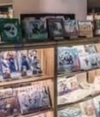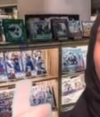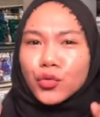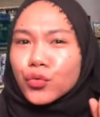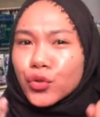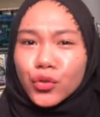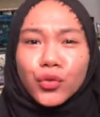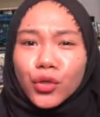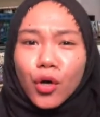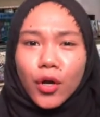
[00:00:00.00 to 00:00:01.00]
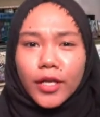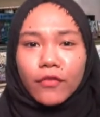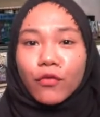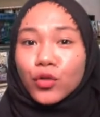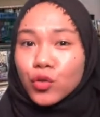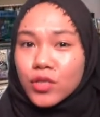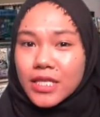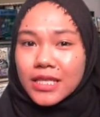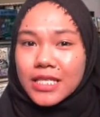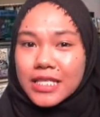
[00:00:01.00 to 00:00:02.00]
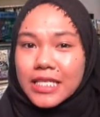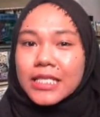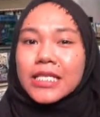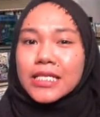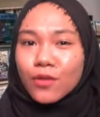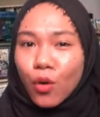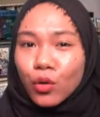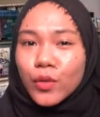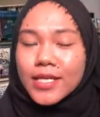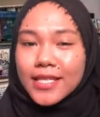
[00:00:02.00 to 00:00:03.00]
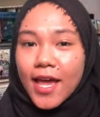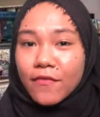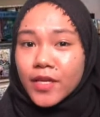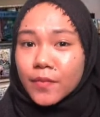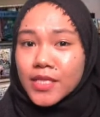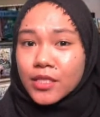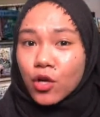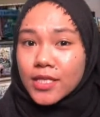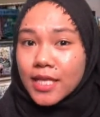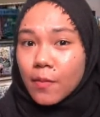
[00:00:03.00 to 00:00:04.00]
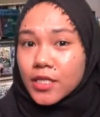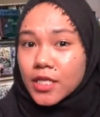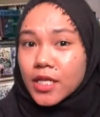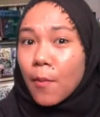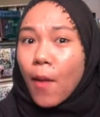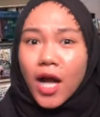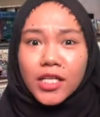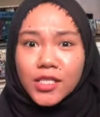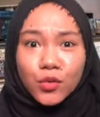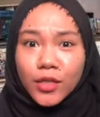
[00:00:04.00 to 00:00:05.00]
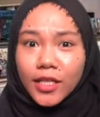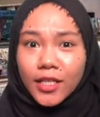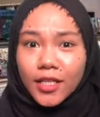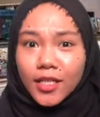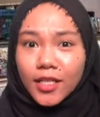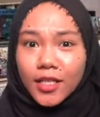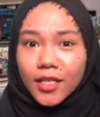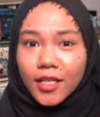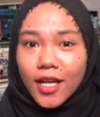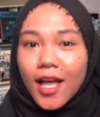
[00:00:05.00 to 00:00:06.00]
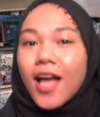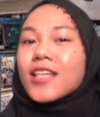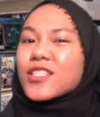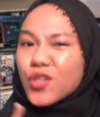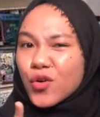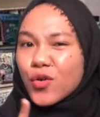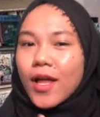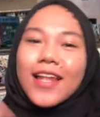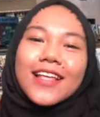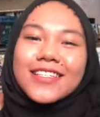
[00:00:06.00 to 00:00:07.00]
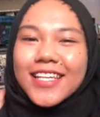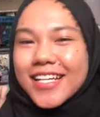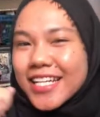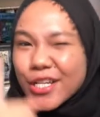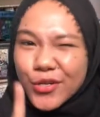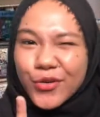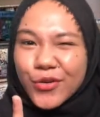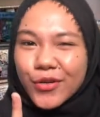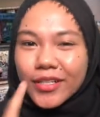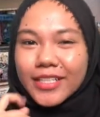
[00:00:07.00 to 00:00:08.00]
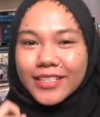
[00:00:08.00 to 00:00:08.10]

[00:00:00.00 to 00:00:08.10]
Do you know that photosynthesis is always having misconception among the students? So, let's take a look.